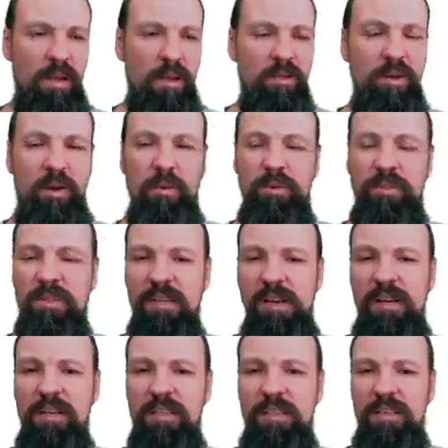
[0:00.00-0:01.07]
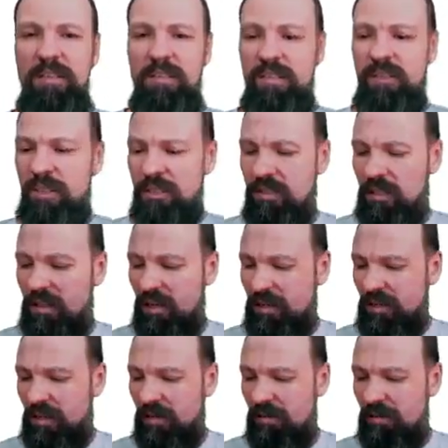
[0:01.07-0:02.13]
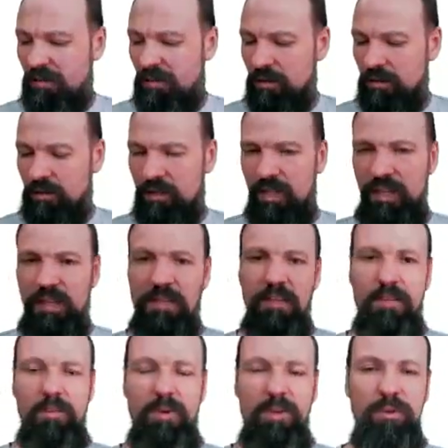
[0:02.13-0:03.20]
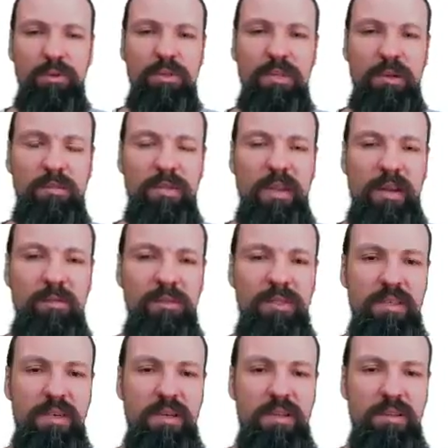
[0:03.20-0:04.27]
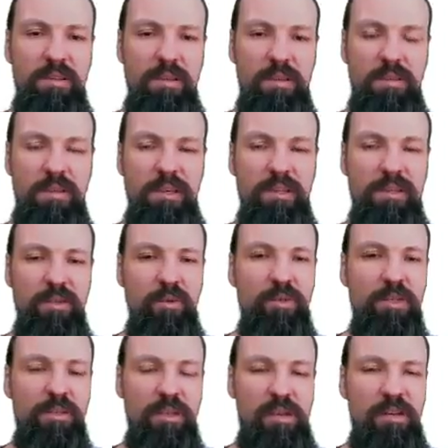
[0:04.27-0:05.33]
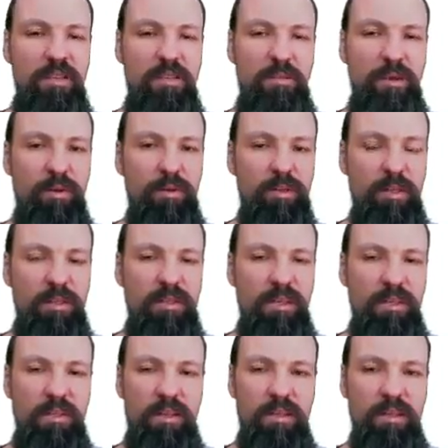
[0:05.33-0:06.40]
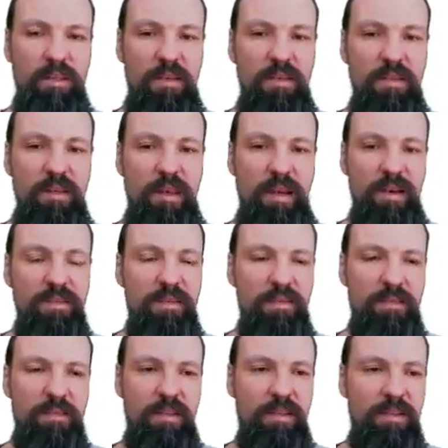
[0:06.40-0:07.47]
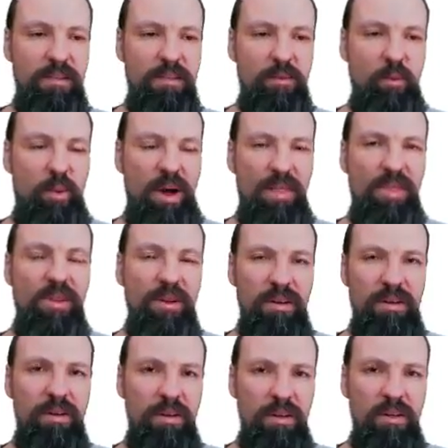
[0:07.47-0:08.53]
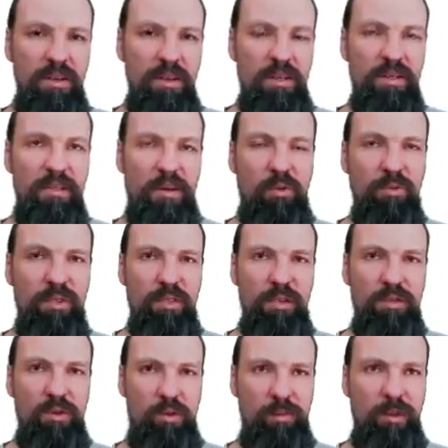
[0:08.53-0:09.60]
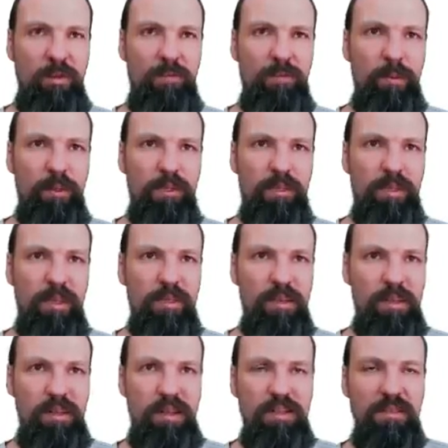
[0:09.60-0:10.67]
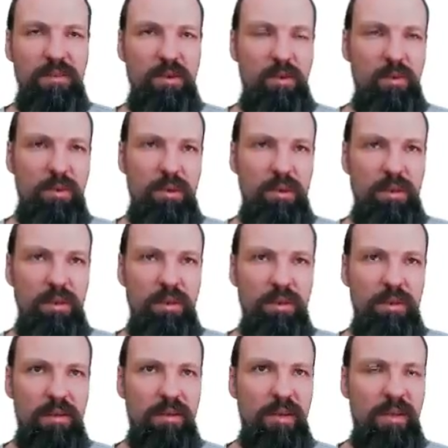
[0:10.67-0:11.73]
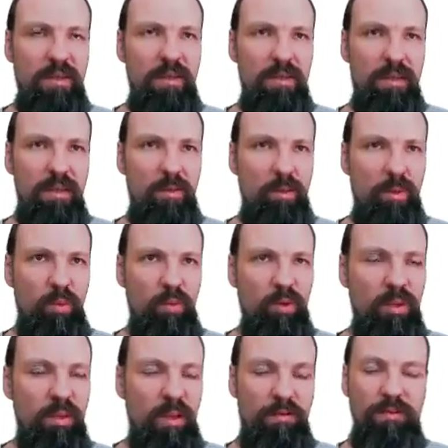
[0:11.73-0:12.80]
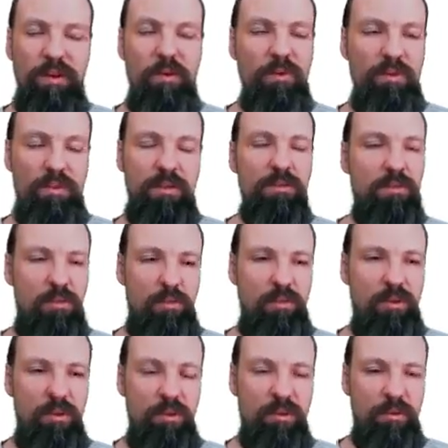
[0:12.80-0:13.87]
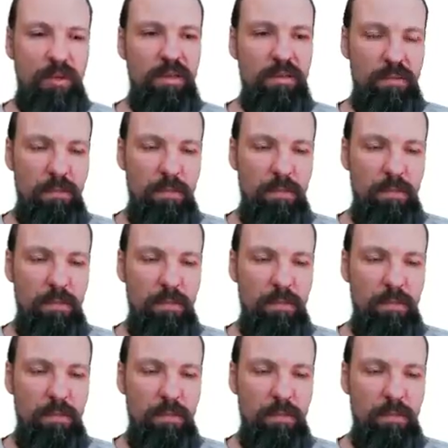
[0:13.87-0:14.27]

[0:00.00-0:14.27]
No, centrality is just a technical trick that we use sometimes, and there's no centrality because I said that in the axis there is one. There's a constant term. If we centralized all the data, then we wouldn't have the constant term, right?